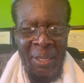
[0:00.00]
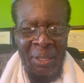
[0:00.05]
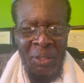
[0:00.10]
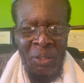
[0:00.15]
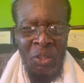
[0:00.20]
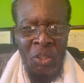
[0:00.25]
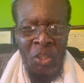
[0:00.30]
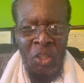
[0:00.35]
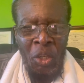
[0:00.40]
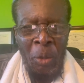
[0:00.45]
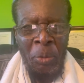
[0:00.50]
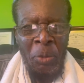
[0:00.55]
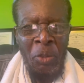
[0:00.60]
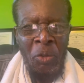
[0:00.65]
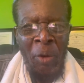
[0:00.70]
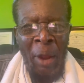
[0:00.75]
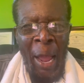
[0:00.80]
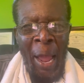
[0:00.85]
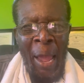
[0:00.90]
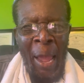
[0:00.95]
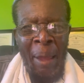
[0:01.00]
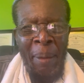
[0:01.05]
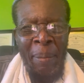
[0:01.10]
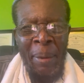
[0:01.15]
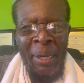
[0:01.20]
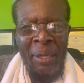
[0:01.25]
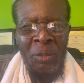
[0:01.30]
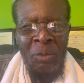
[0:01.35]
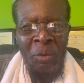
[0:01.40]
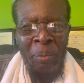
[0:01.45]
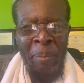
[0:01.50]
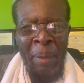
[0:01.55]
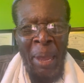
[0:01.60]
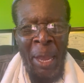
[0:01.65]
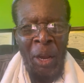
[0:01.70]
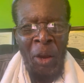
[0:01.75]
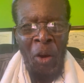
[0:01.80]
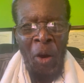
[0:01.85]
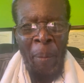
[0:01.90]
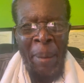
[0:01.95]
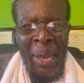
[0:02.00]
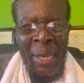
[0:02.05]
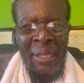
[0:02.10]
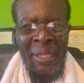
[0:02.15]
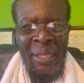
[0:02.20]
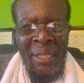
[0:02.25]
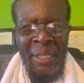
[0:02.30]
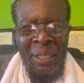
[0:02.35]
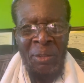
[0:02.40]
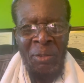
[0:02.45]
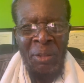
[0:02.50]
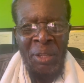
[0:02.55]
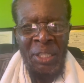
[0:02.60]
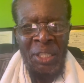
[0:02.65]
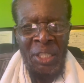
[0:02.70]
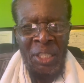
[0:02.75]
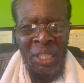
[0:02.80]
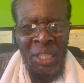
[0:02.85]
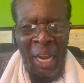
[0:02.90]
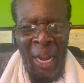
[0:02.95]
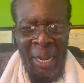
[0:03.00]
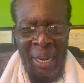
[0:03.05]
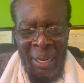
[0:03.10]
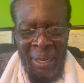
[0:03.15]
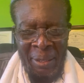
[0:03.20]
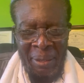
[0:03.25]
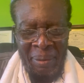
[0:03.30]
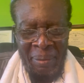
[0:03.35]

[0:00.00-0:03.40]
to subscribe and to make comments to this channel